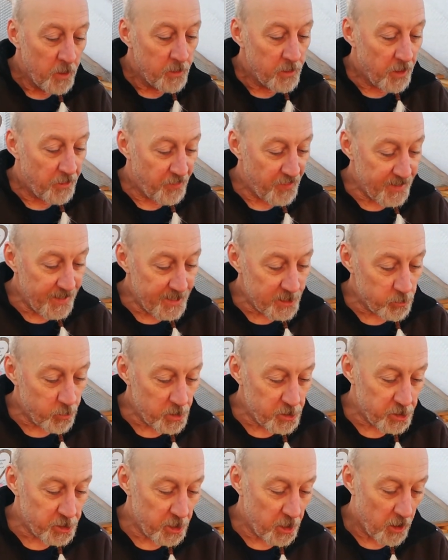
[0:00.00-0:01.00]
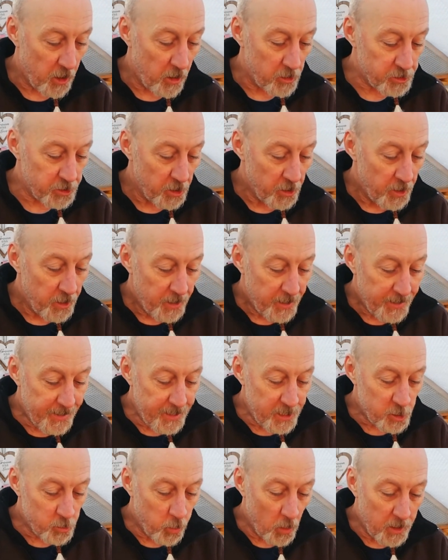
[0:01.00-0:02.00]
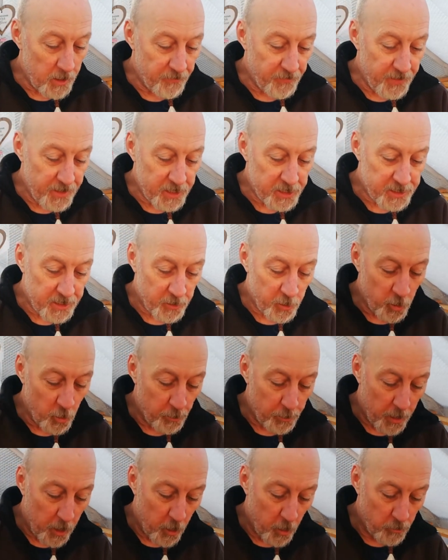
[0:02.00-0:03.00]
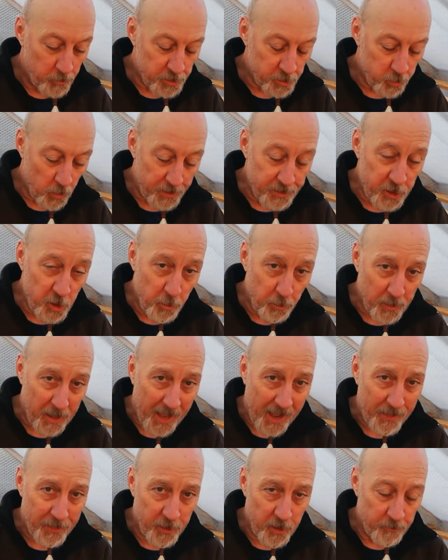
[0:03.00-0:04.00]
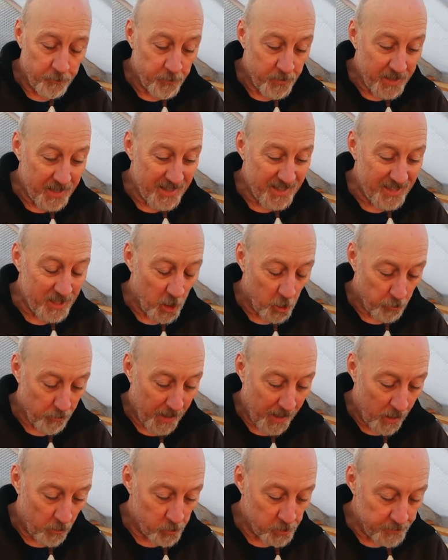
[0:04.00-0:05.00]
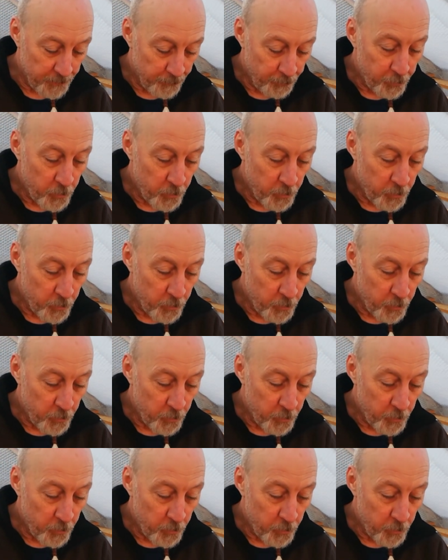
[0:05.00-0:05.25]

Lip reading: The thing is with shallots, each one of these little bulbs, when you plant them in the ground,